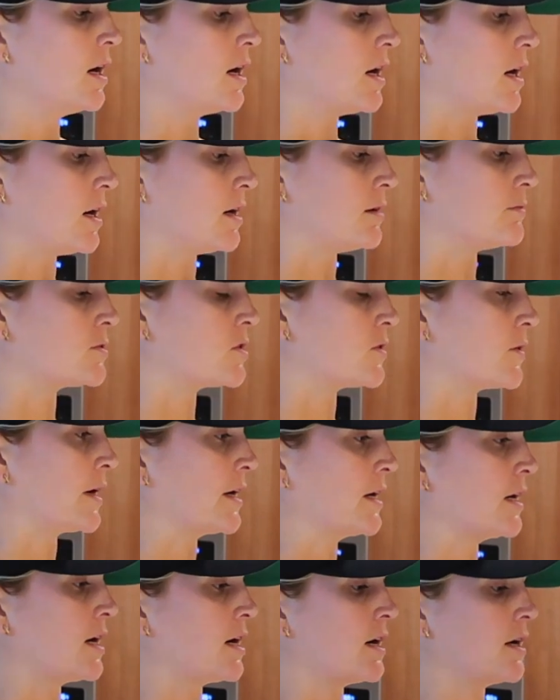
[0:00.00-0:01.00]
So I
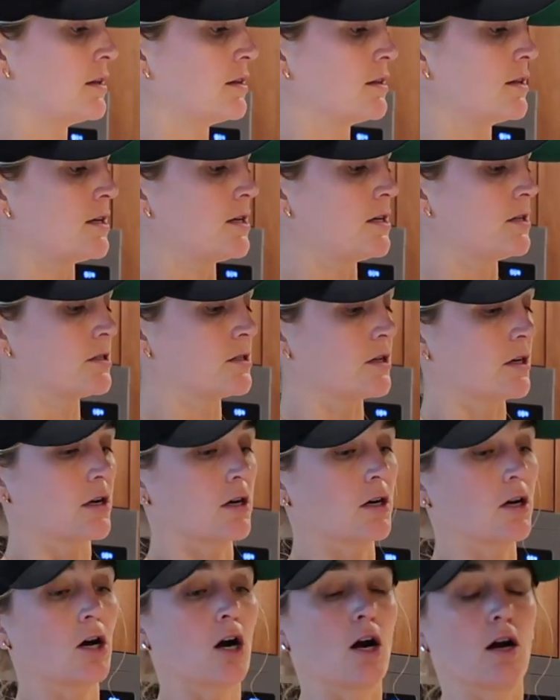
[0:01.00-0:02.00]
got these
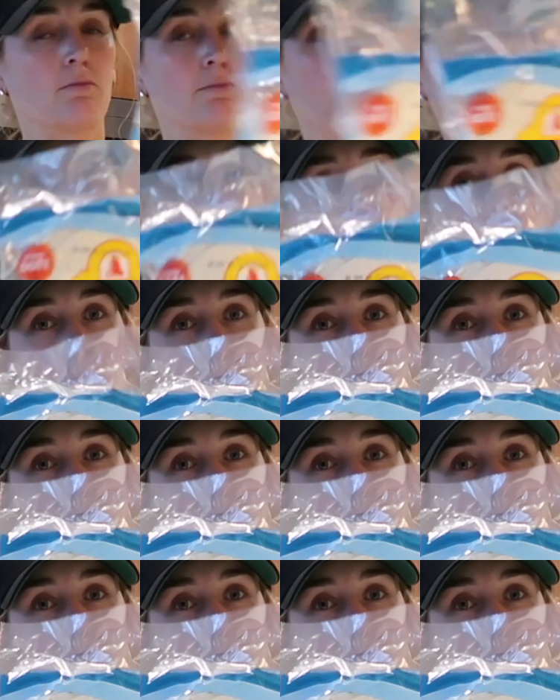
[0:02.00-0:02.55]
carb balance